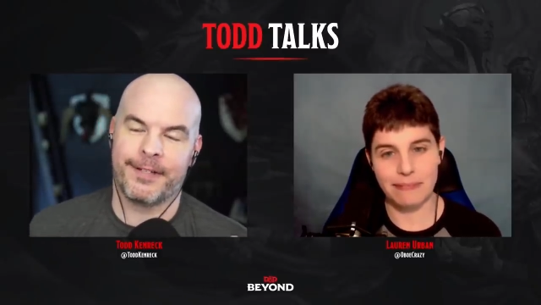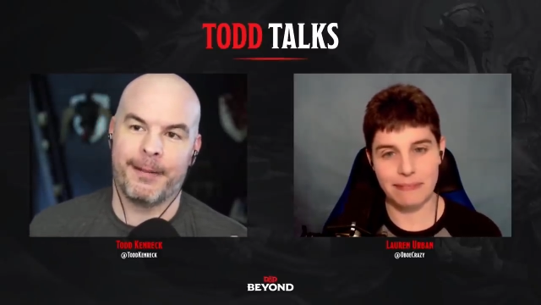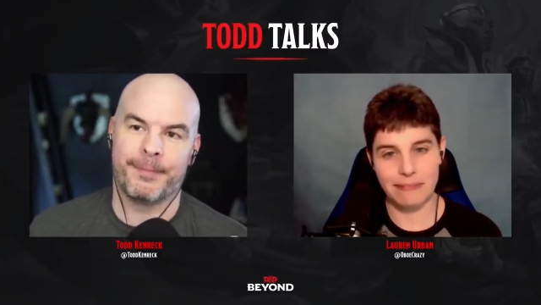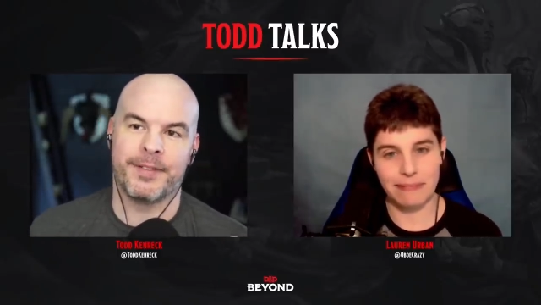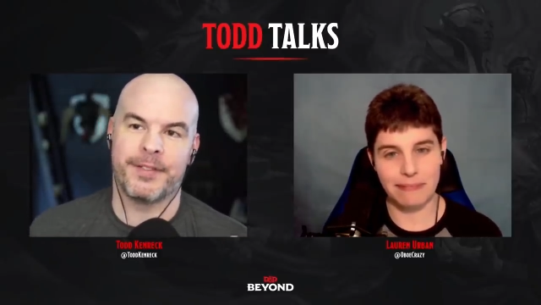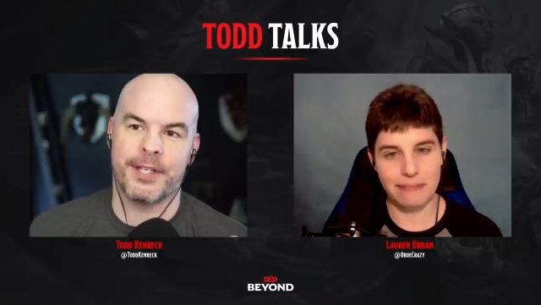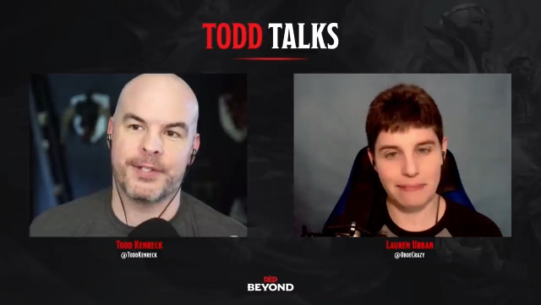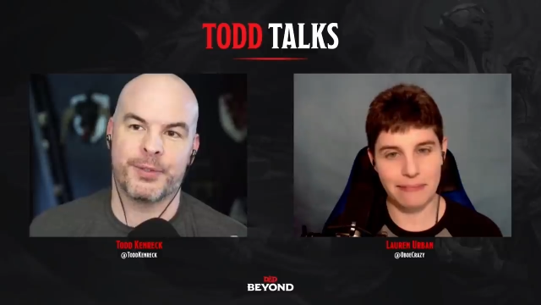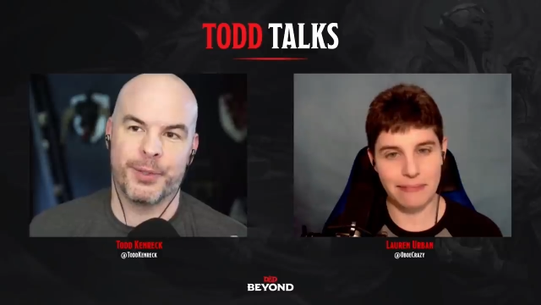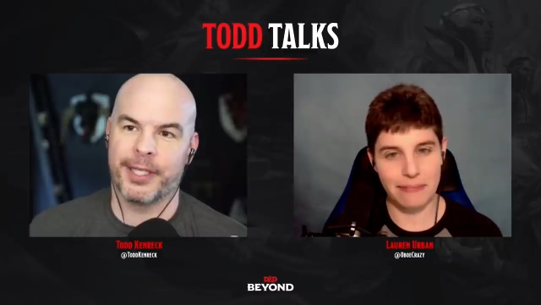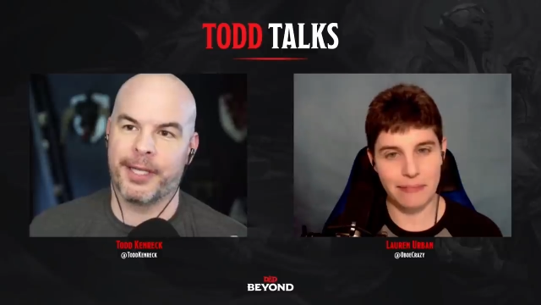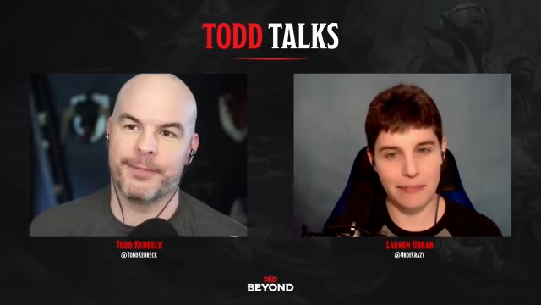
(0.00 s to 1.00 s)
Speaker 1: compensation
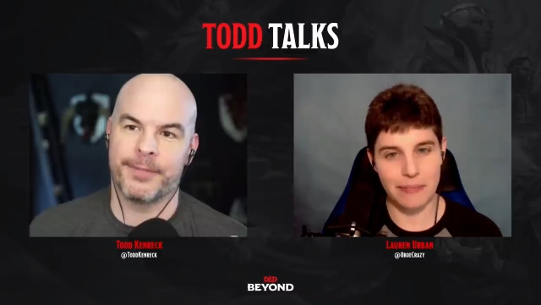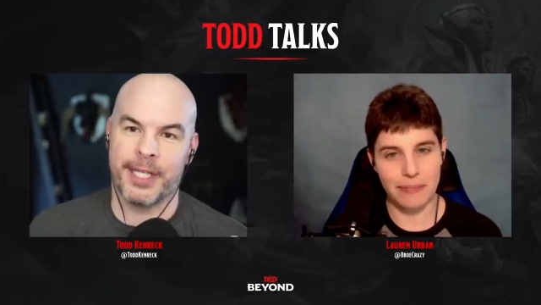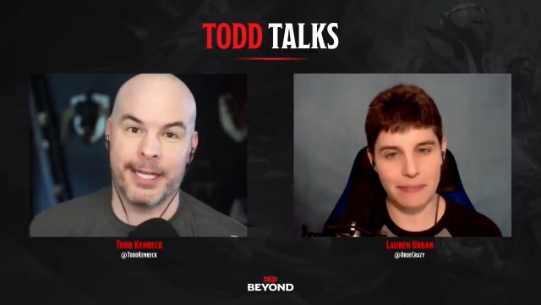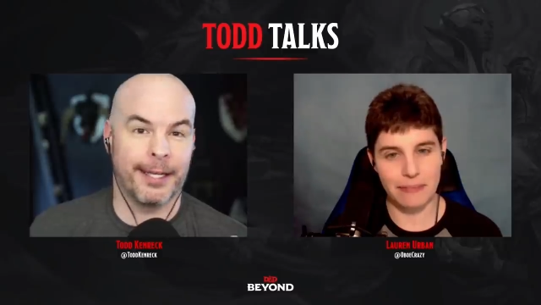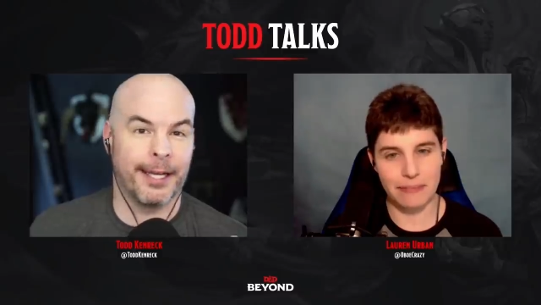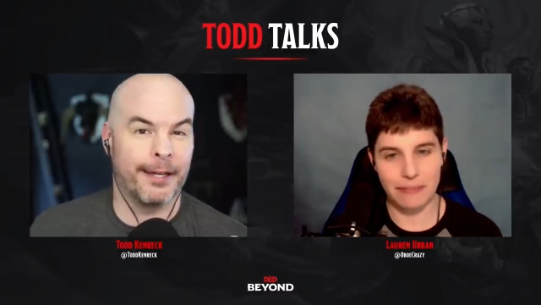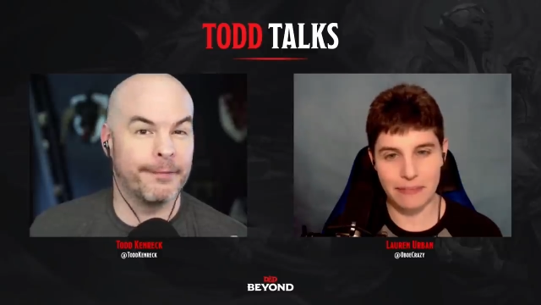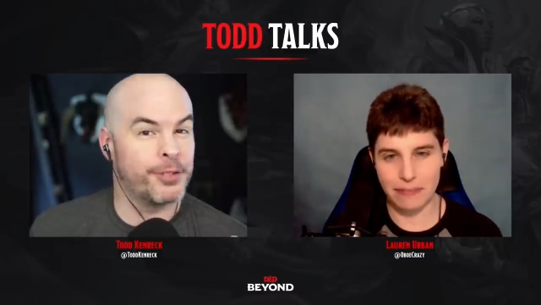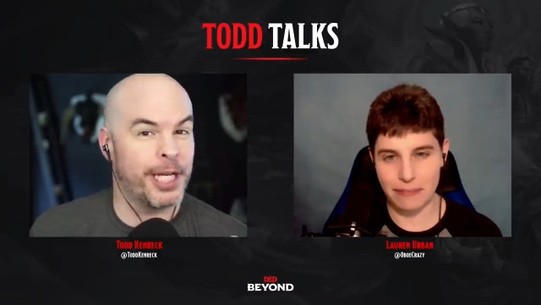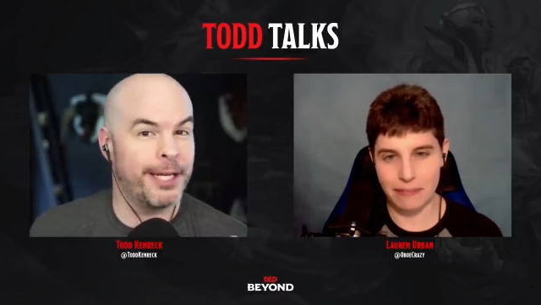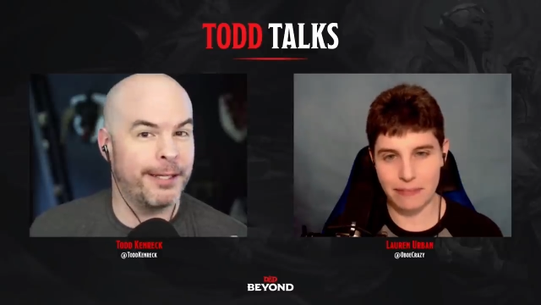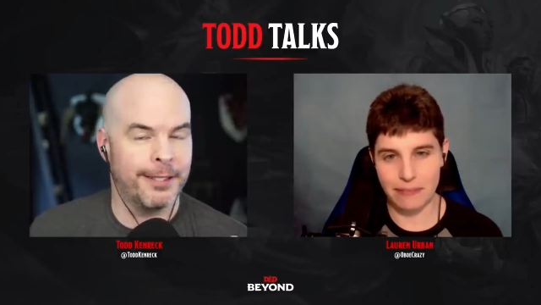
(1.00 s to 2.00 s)
when it comes to any kind of
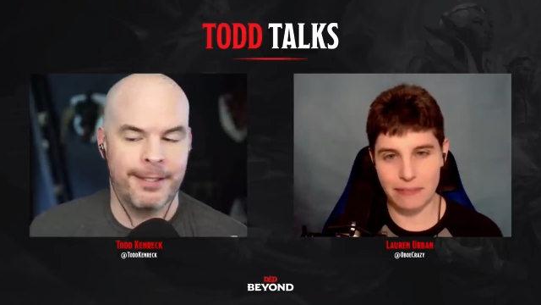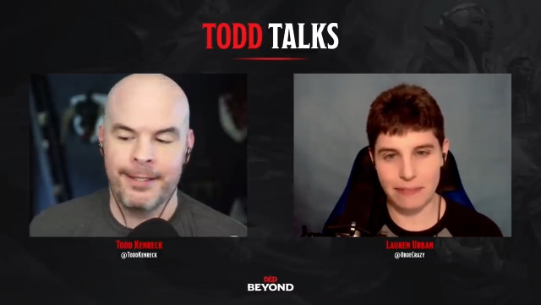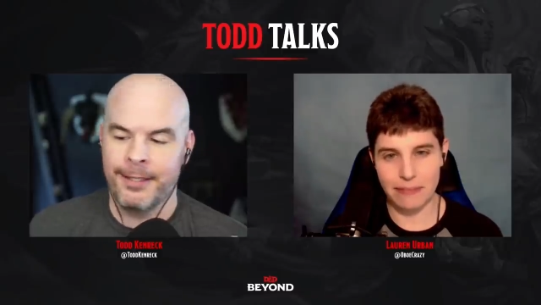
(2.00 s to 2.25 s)
shake.